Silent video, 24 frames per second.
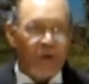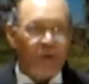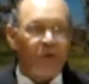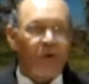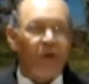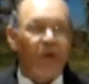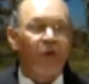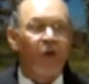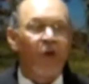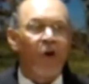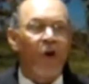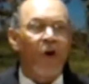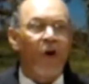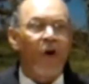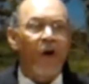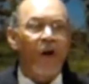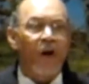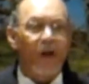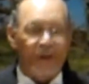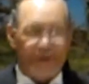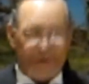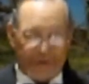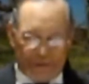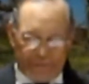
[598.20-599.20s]
The
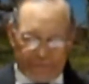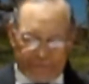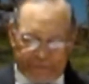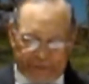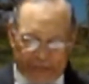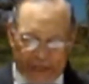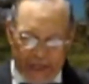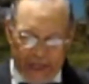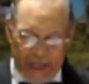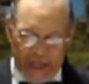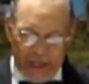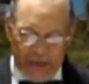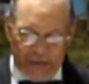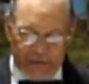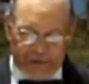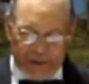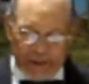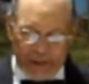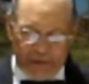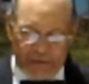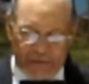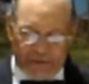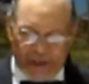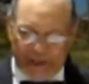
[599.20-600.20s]
laws of
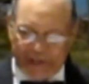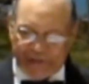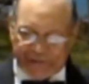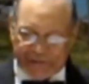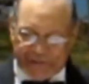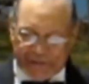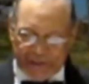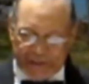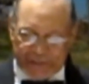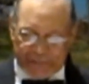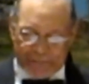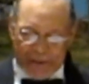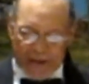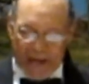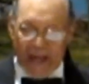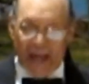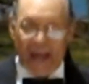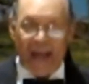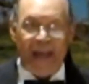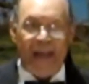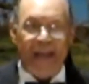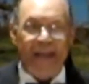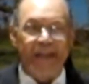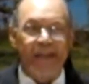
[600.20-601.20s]
changing justice
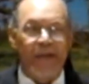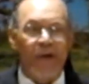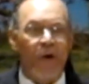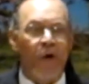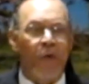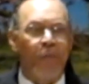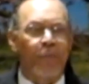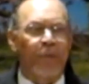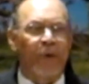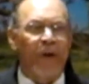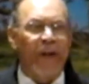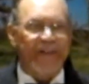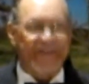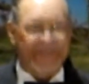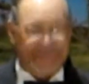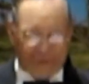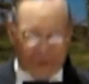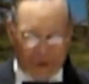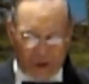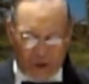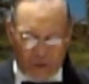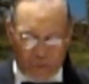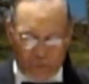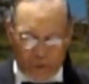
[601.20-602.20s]
bind
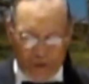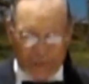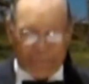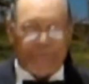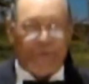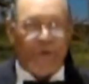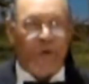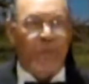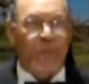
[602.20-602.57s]
oppressor with